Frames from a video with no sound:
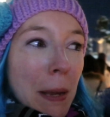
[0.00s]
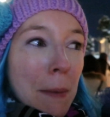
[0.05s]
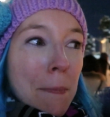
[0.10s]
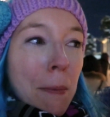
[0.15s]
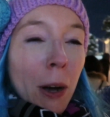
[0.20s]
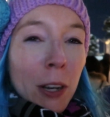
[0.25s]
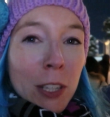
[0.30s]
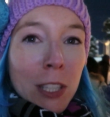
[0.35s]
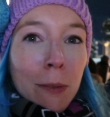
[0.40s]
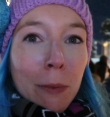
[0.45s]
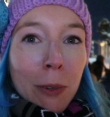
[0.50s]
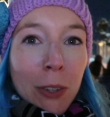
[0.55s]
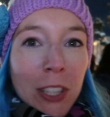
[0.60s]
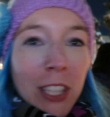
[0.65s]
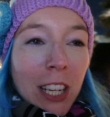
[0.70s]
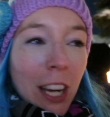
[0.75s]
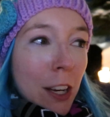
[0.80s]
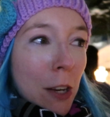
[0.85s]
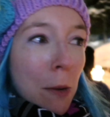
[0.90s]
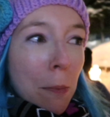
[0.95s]
impossible
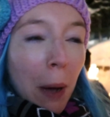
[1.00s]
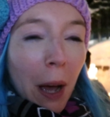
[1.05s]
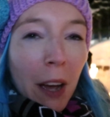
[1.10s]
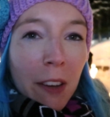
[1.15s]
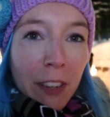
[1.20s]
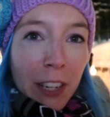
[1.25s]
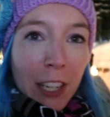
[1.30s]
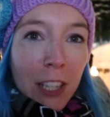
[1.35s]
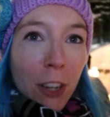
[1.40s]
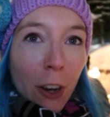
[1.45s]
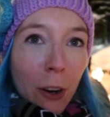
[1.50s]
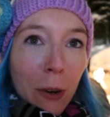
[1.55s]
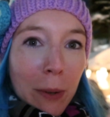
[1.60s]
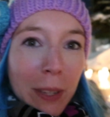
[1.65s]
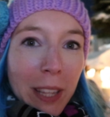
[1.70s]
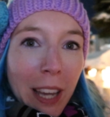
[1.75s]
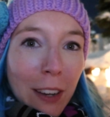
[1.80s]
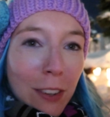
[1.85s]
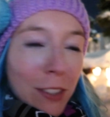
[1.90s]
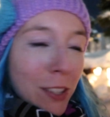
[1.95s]
to get your perfect shot
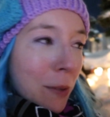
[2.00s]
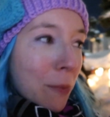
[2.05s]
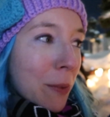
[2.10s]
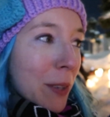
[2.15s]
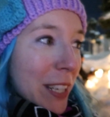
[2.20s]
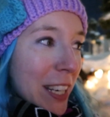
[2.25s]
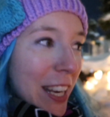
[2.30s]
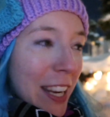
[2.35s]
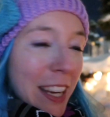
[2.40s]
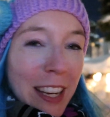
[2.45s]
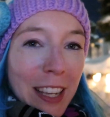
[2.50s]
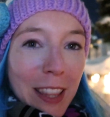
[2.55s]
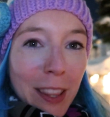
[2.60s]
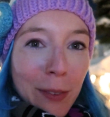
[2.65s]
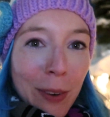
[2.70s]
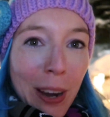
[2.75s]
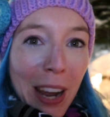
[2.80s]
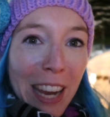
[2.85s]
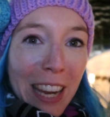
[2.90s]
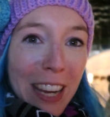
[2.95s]
without someone getting in
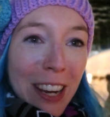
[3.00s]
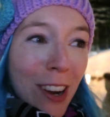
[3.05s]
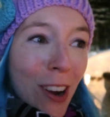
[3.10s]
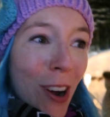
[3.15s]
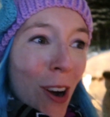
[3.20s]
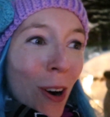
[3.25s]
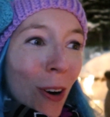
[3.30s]
the way,